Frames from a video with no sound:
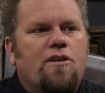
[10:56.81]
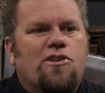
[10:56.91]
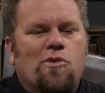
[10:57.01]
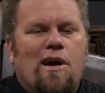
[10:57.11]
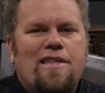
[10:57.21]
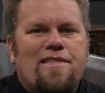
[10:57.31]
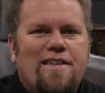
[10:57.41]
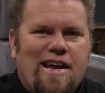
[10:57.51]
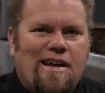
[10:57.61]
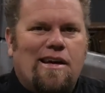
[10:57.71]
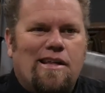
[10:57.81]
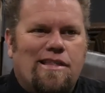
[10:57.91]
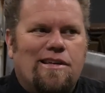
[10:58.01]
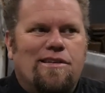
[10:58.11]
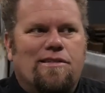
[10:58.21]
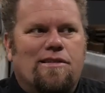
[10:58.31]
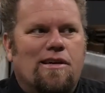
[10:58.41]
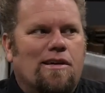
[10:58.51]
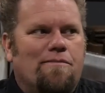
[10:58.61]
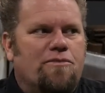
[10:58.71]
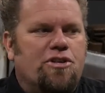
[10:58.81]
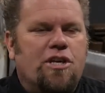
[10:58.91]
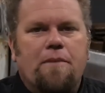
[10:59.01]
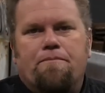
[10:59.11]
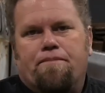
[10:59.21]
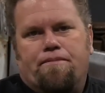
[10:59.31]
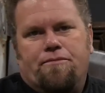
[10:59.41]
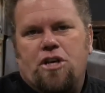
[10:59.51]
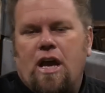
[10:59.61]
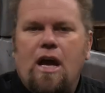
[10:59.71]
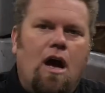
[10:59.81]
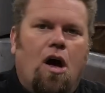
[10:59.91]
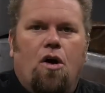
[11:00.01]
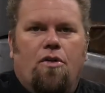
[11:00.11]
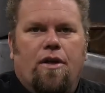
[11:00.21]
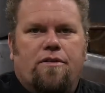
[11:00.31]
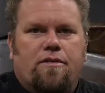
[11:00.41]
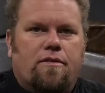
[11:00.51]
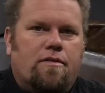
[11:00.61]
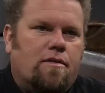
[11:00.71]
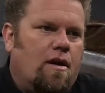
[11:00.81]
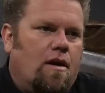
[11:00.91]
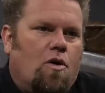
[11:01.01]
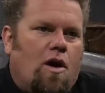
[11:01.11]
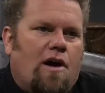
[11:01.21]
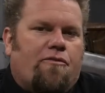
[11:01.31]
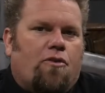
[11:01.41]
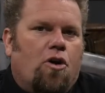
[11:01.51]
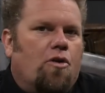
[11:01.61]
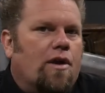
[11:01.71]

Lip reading: Do I think the Jeep JL that's gonna go off-road